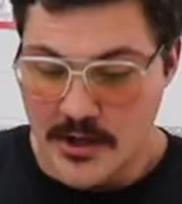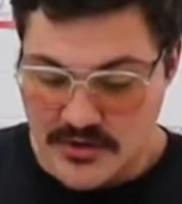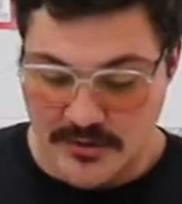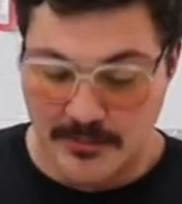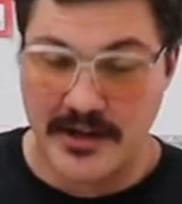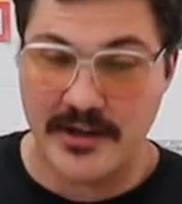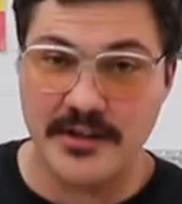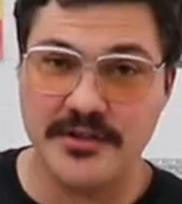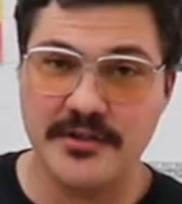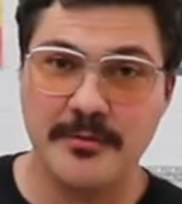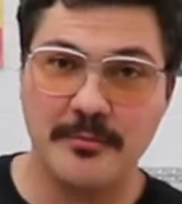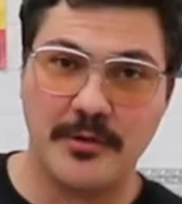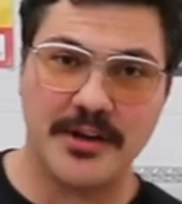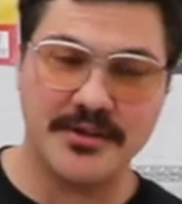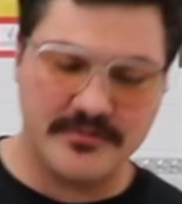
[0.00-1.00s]
So my initial
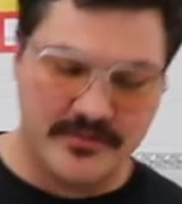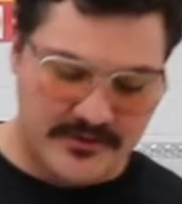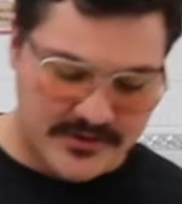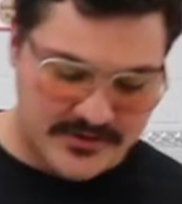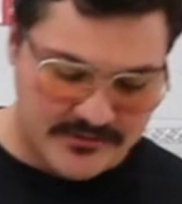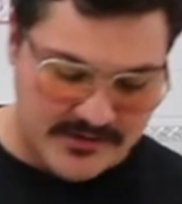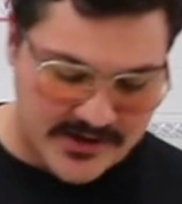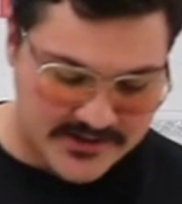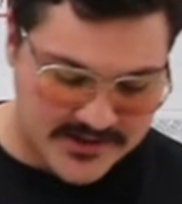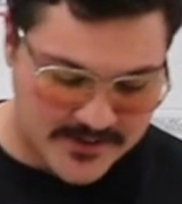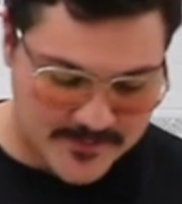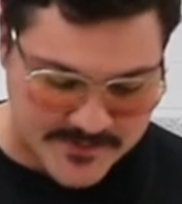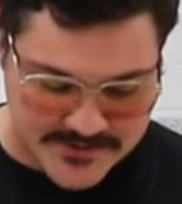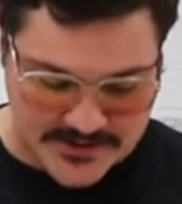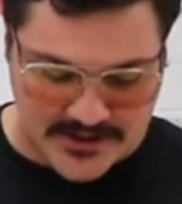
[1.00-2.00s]
impression of these
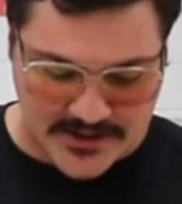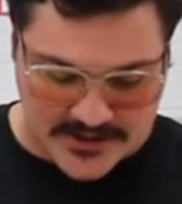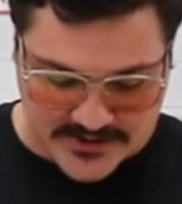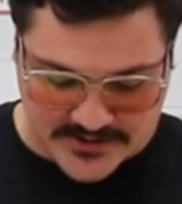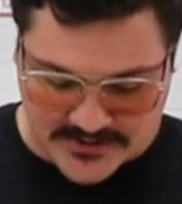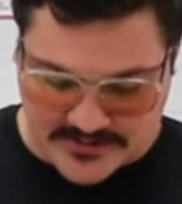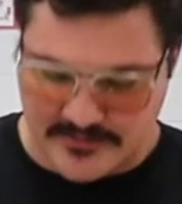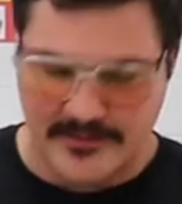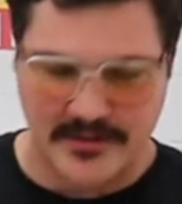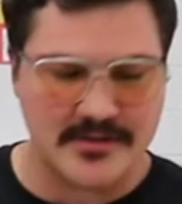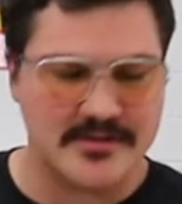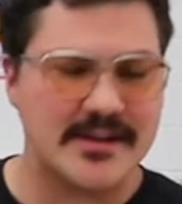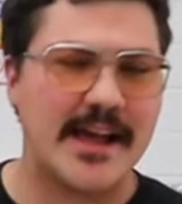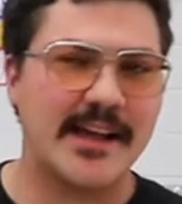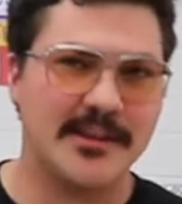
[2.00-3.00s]
tri-tips is
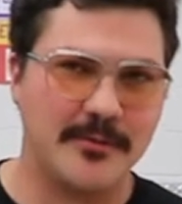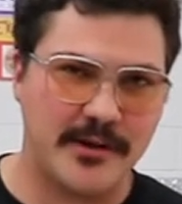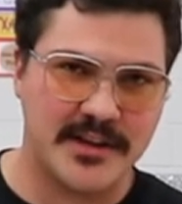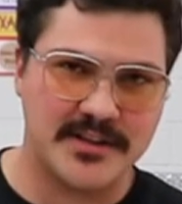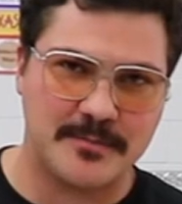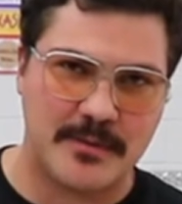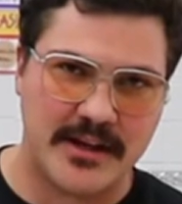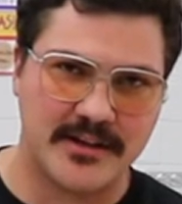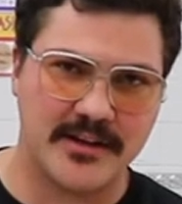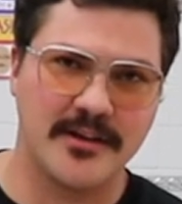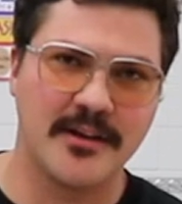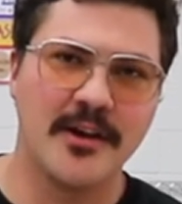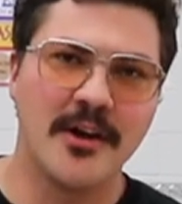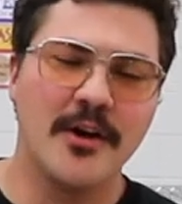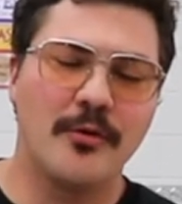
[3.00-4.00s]
exactly what I expected.
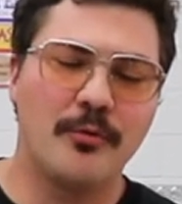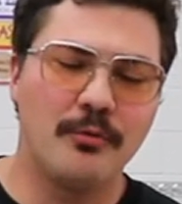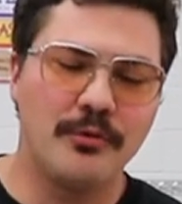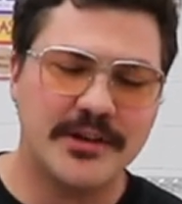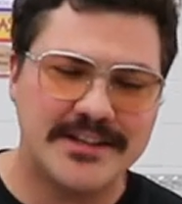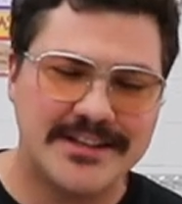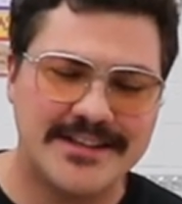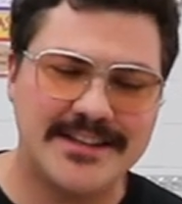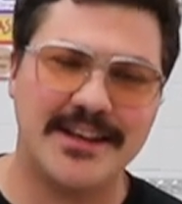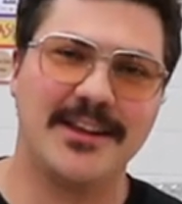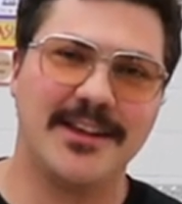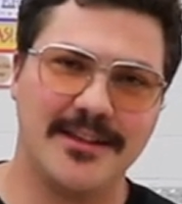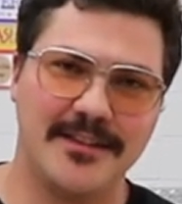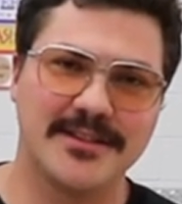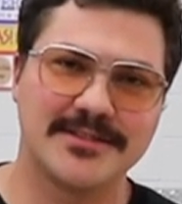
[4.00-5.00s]

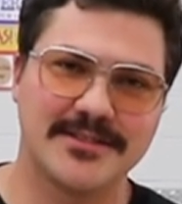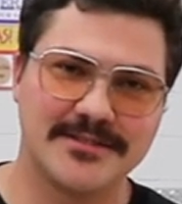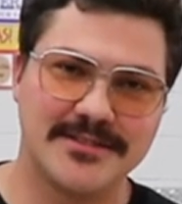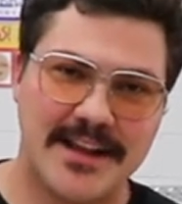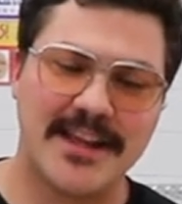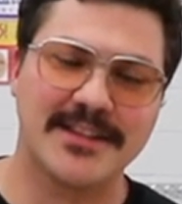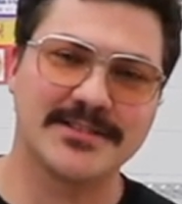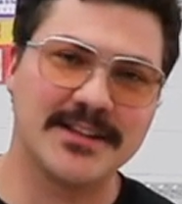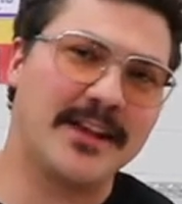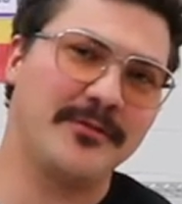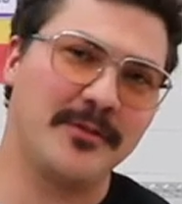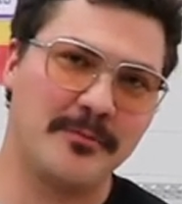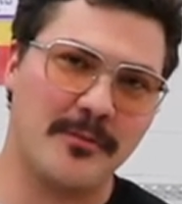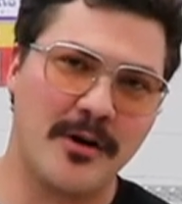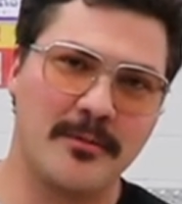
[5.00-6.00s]
Ridiculous next
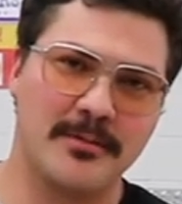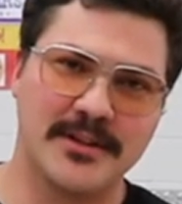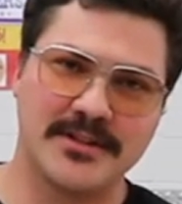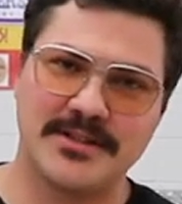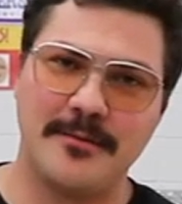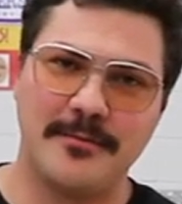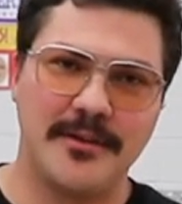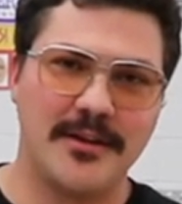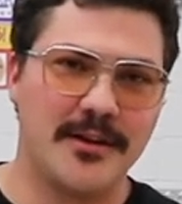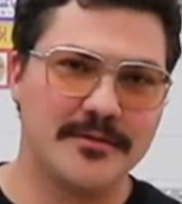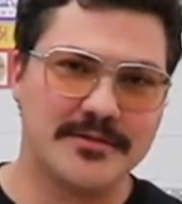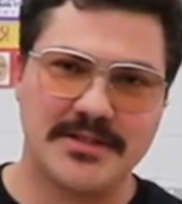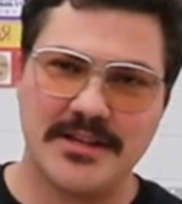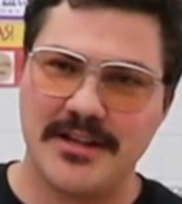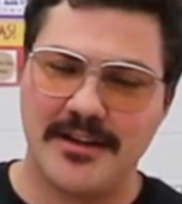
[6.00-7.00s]
level marbling, something you
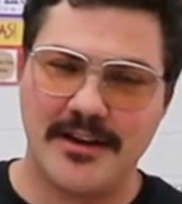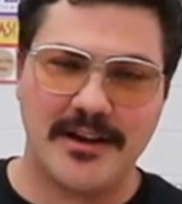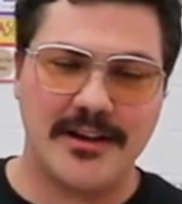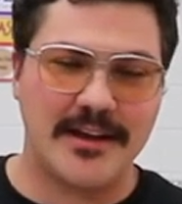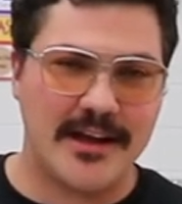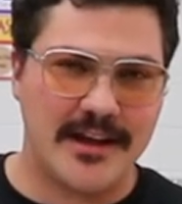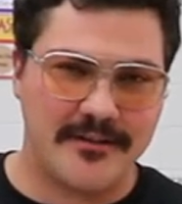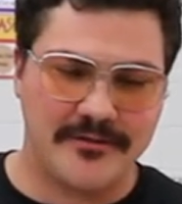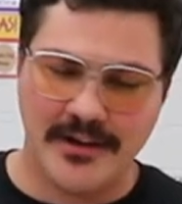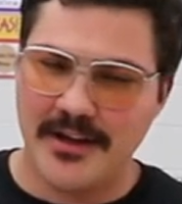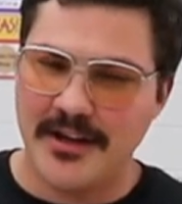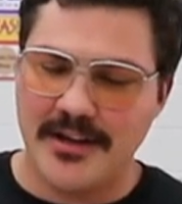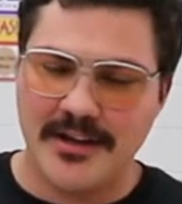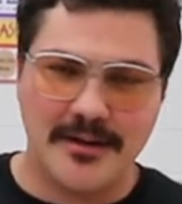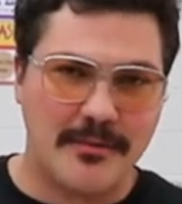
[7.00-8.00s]
don't see in any kind of
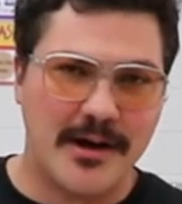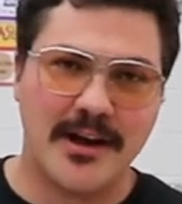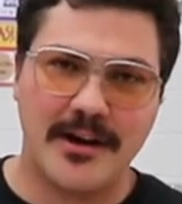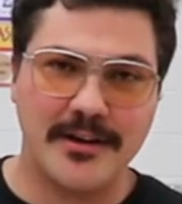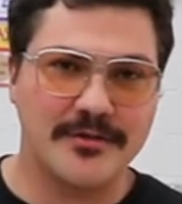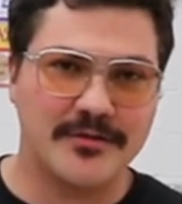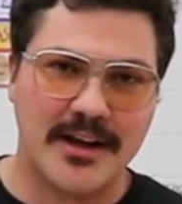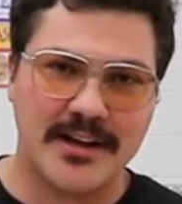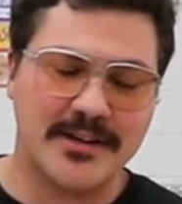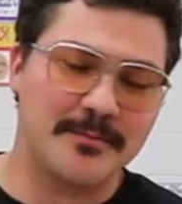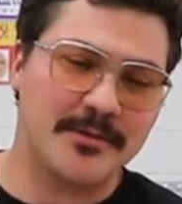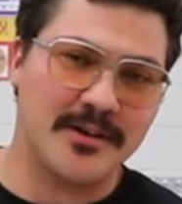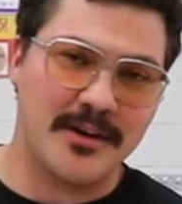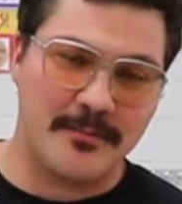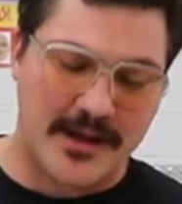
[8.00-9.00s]
commodity tri-tip
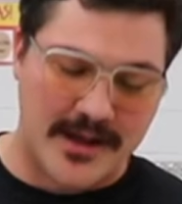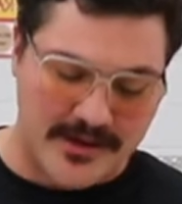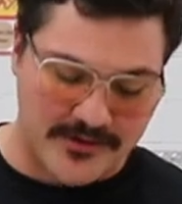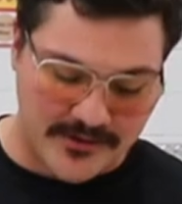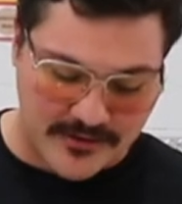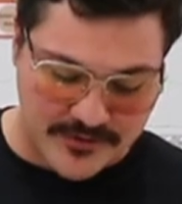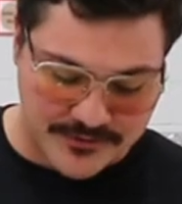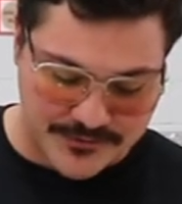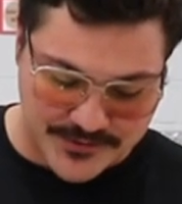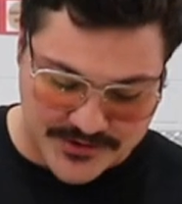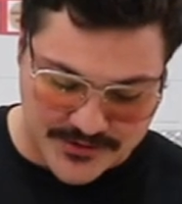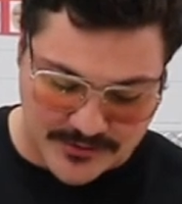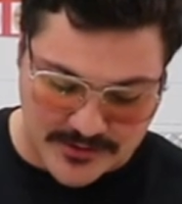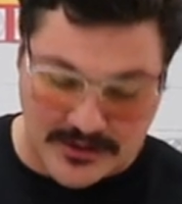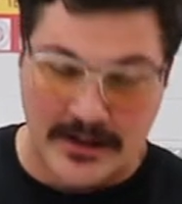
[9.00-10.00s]
you're gonna buy in the grocery
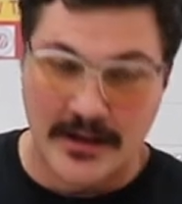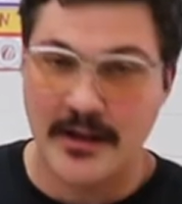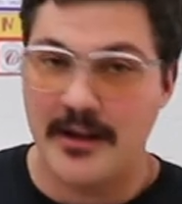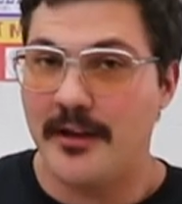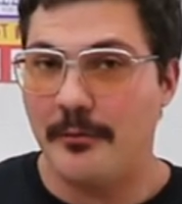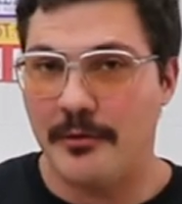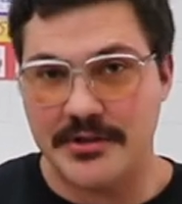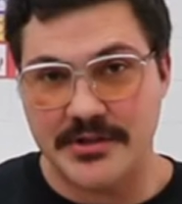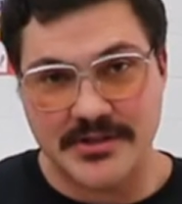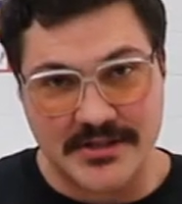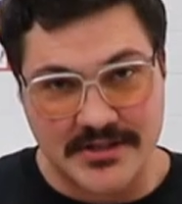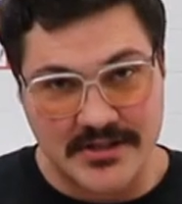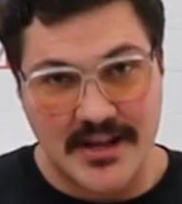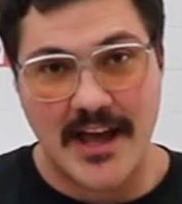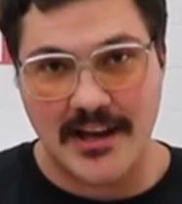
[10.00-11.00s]
store, which is
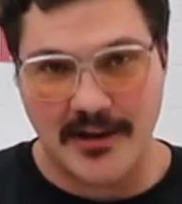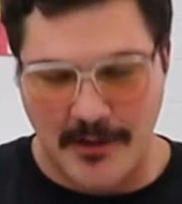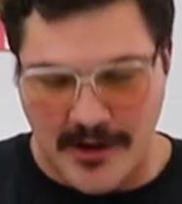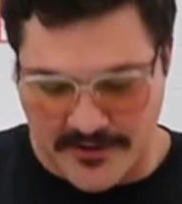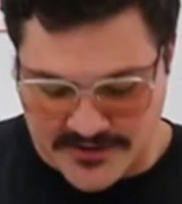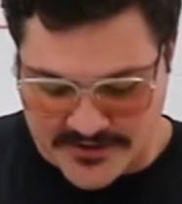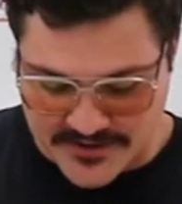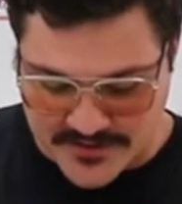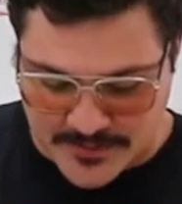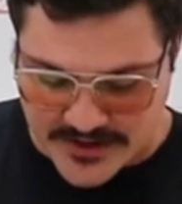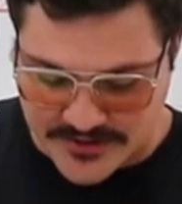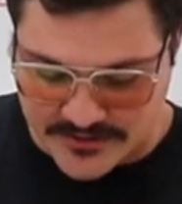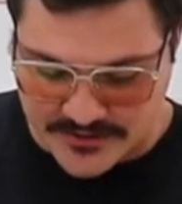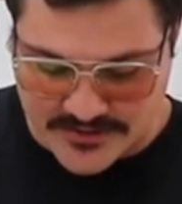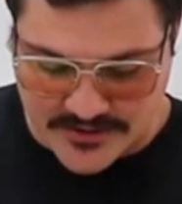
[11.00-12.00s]
exactly why these are
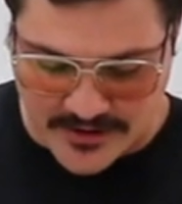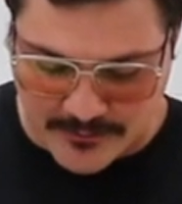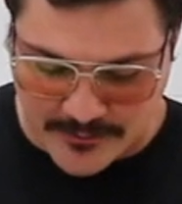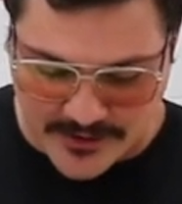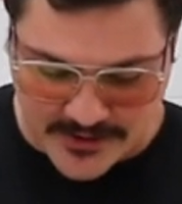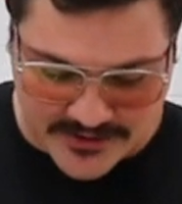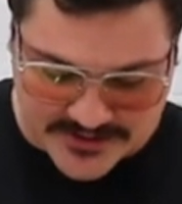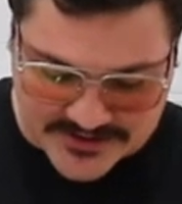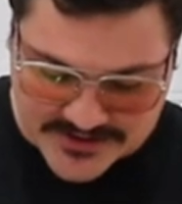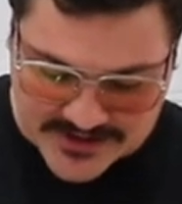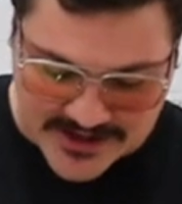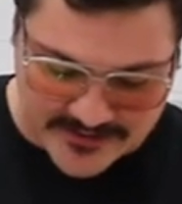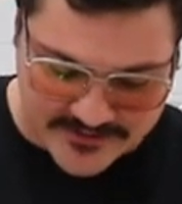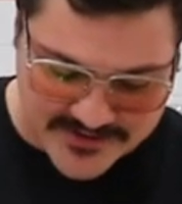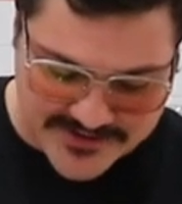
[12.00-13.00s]
special. So I'm looking at the
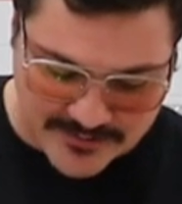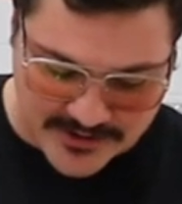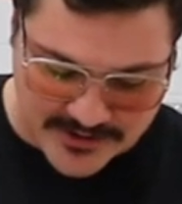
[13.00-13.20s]
side of this